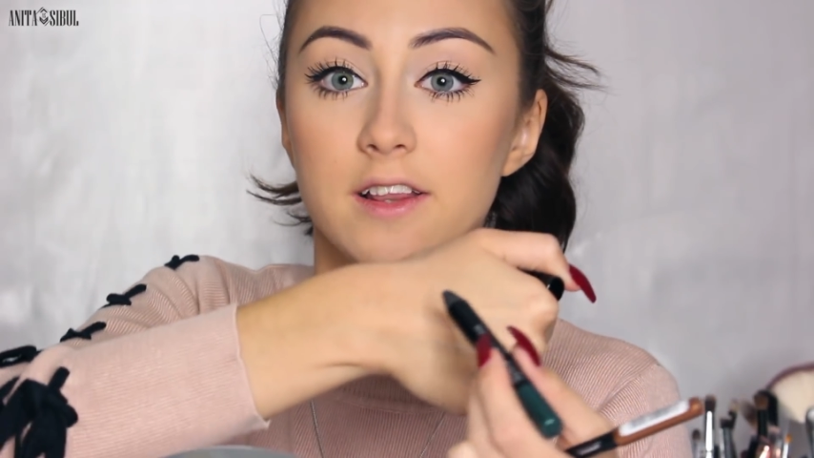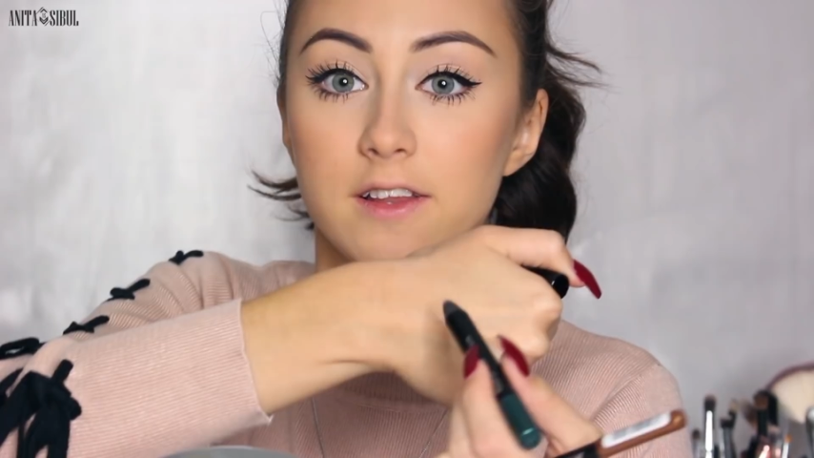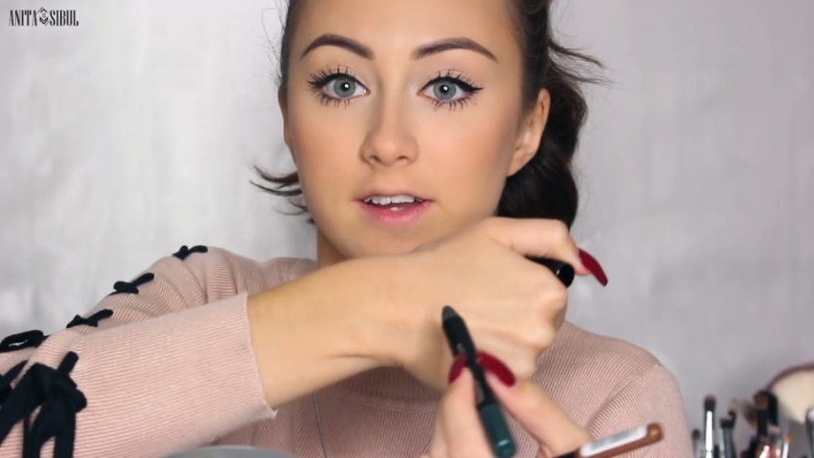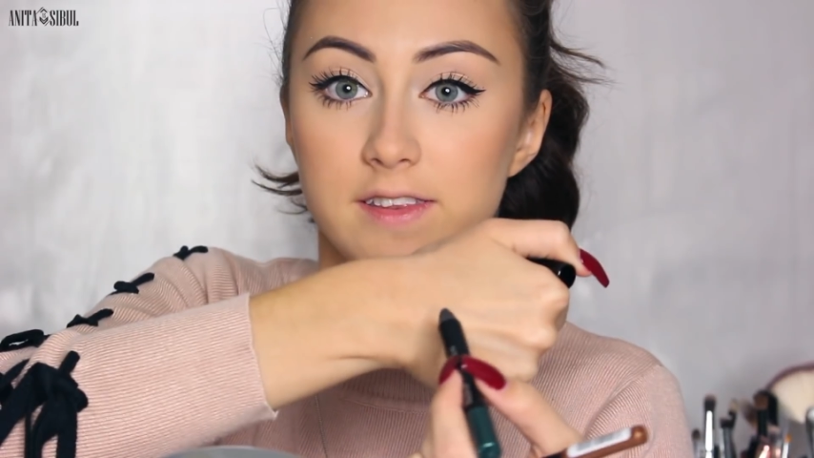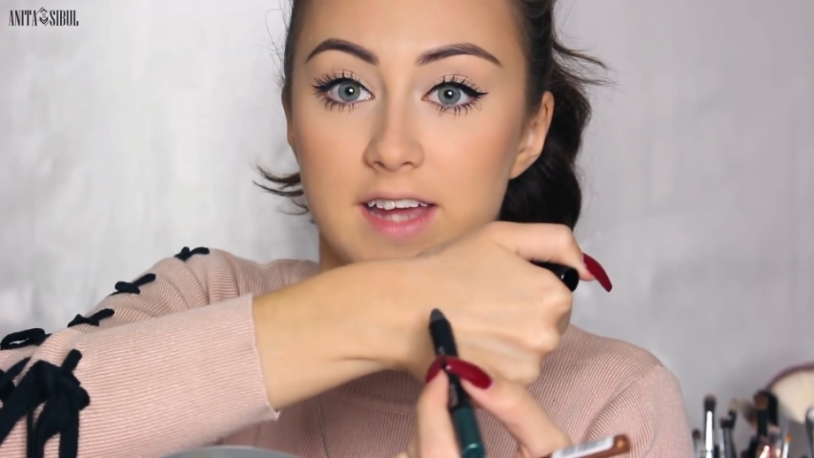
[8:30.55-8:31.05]

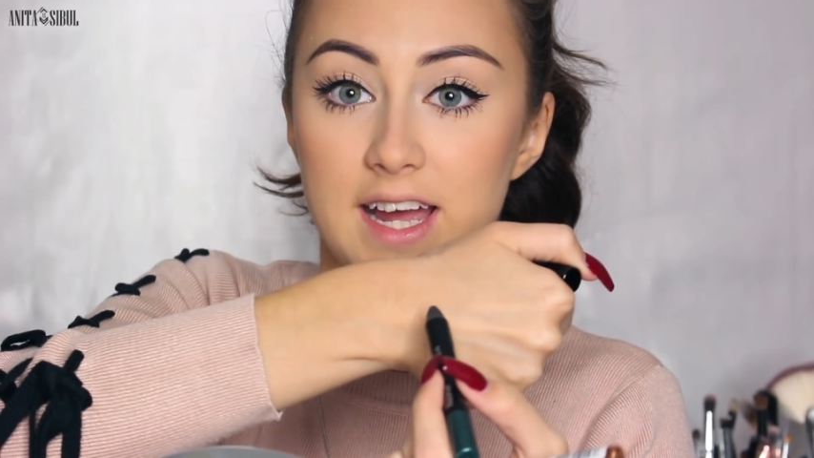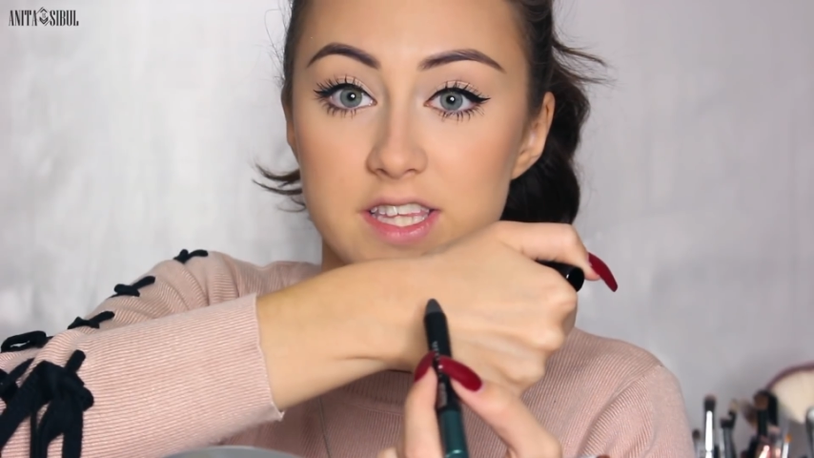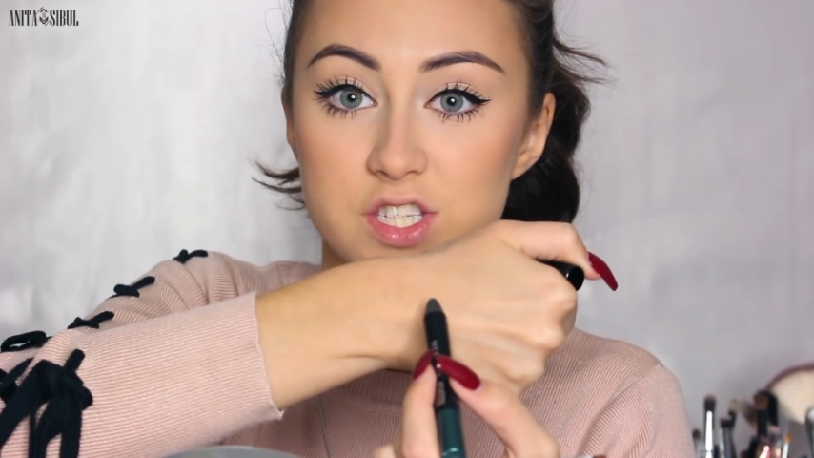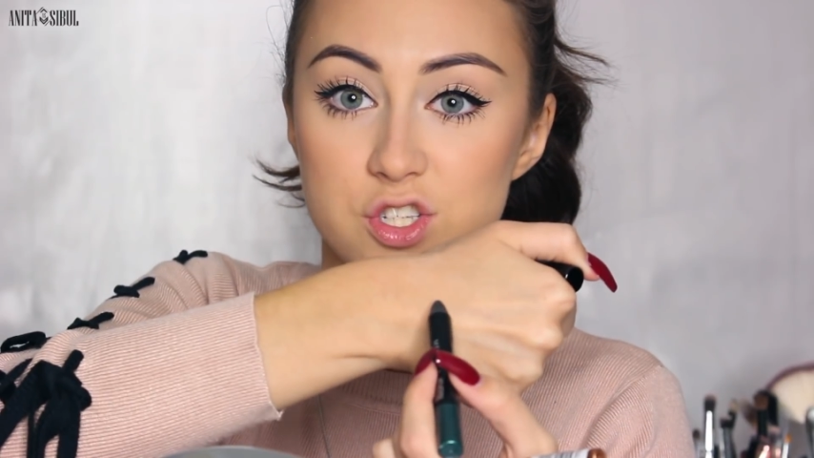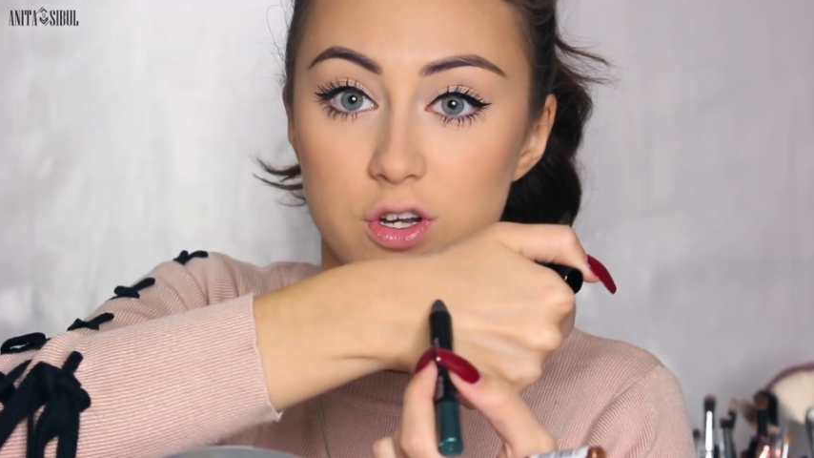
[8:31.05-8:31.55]
Look at
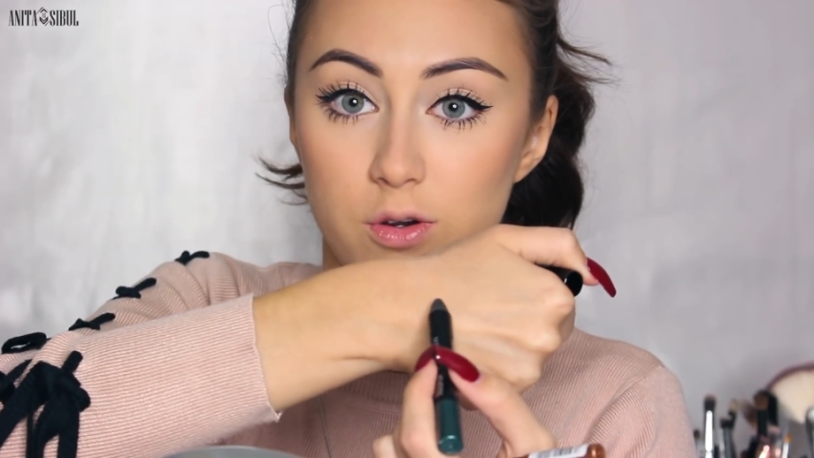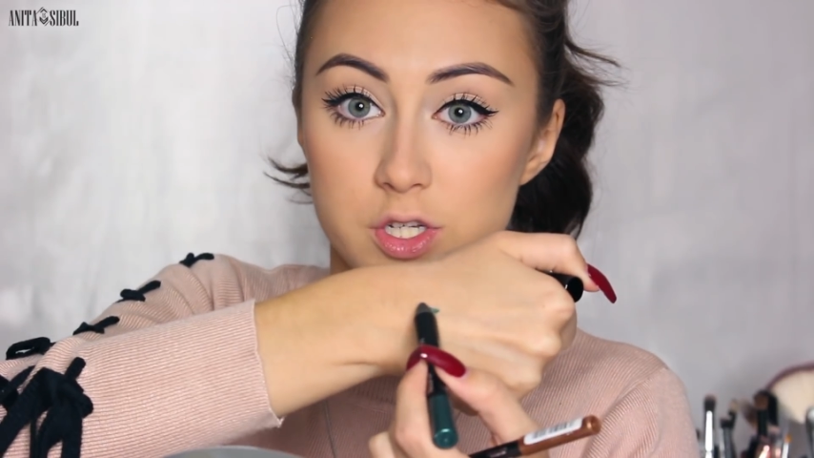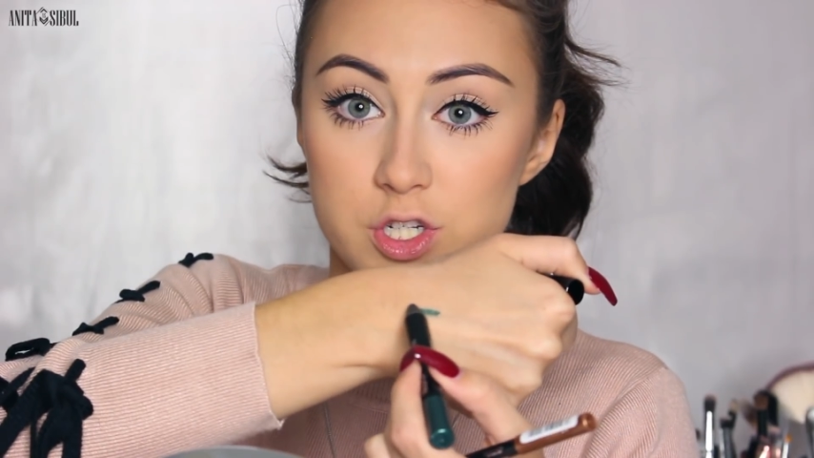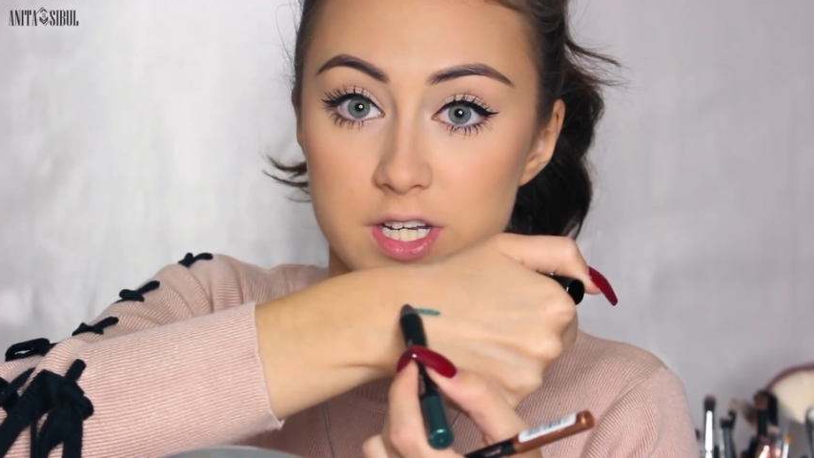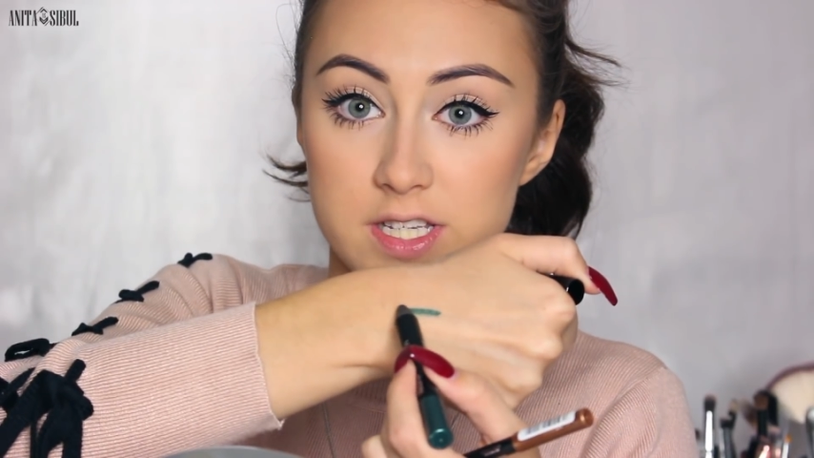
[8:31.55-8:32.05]
that. So
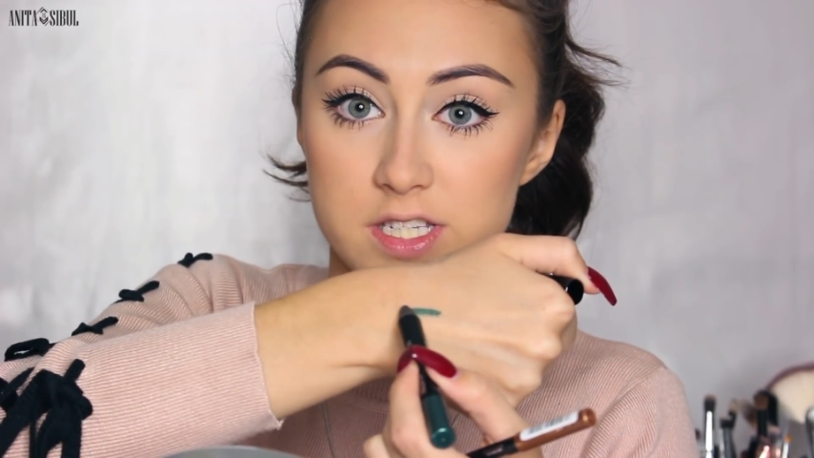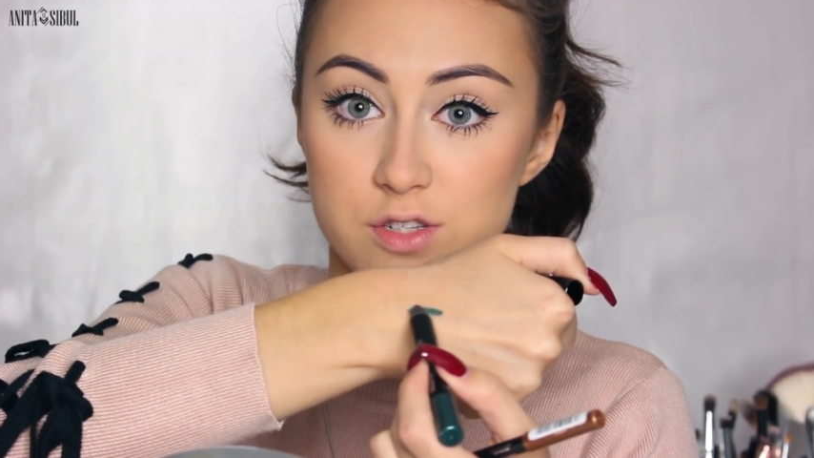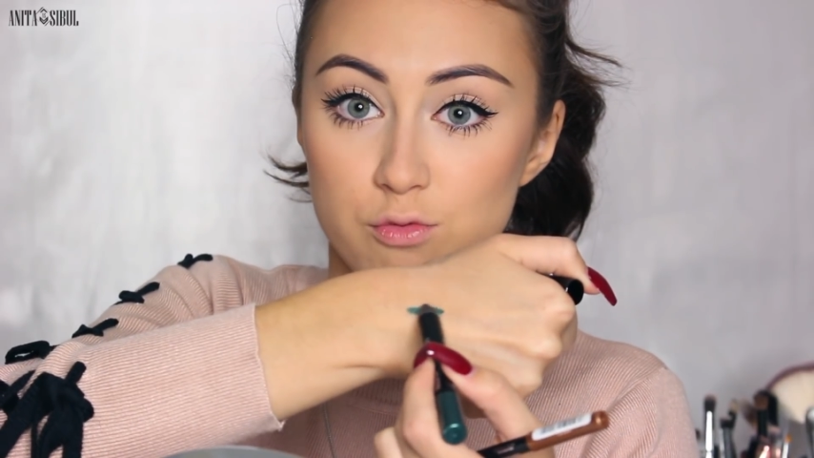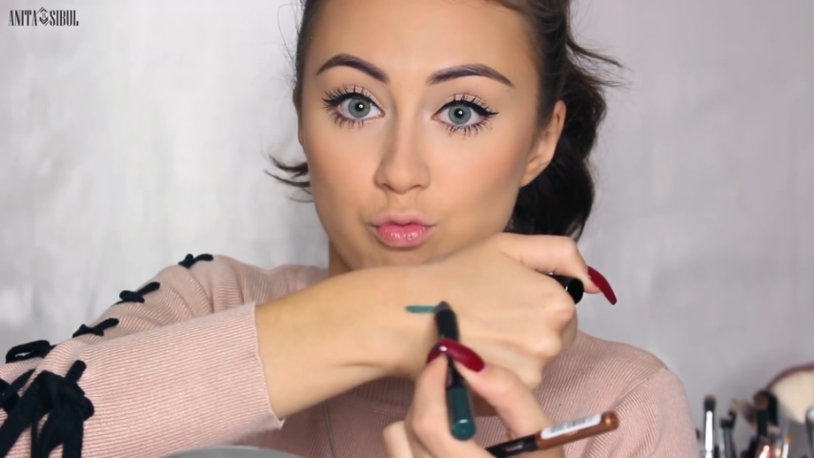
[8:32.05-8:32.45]
just